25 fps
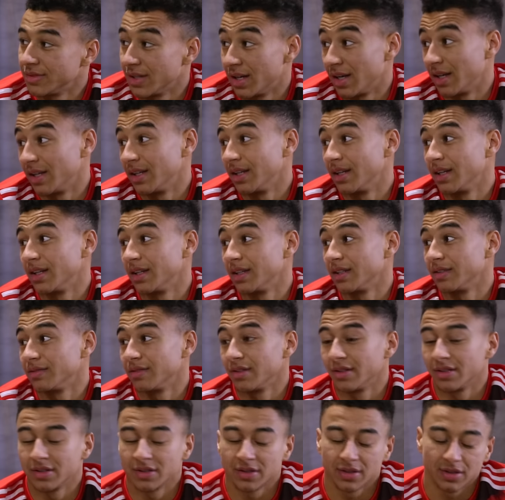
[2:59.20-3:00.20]
Yeah, yeah, yeah,
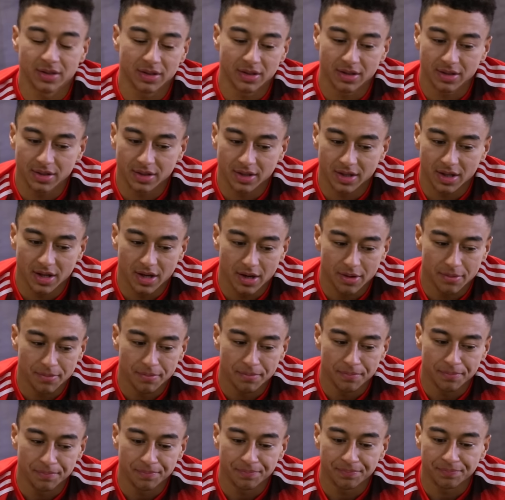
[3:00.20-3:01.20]
very good.
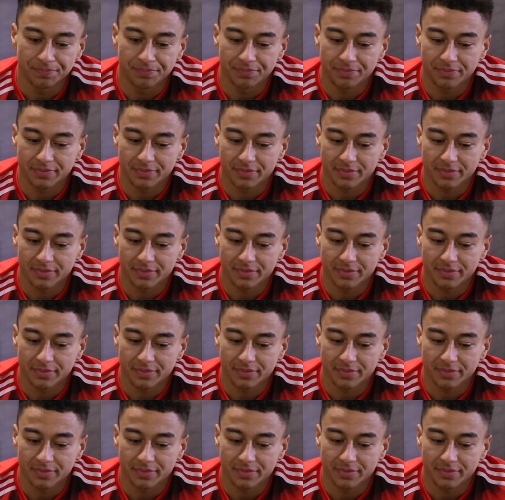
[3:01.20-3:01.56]
Um,